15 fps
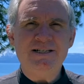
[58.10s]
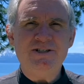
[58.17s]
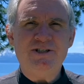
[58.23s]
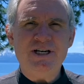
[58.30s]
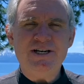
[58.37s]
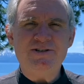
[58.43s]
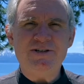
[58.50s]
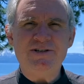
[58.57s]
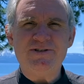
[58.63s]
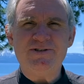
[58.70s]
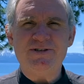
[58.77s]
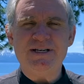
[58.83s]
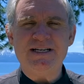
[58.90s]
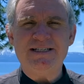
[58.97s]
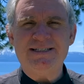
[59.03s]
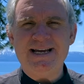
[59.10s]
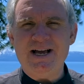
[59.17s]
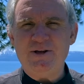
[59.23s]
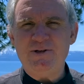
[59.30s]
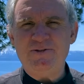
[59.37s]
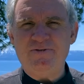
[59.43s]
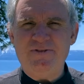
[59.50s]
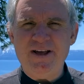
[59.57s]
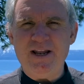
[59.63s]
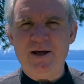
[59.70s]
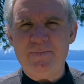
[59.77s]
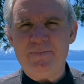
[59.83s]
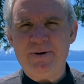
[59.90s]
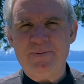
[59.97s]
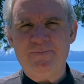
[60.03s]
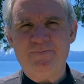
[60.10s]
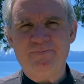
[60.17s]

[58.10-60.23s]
Jesus tells Philip